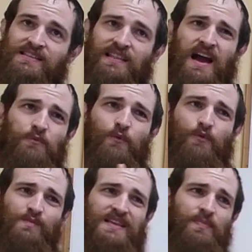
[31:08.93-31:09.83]
its life
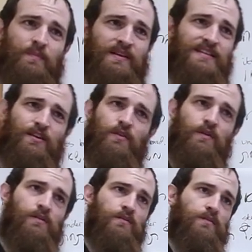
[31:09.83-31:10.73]
from something
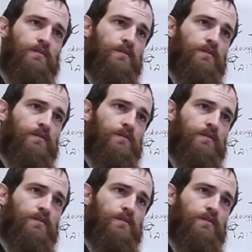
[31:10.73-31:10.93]
material,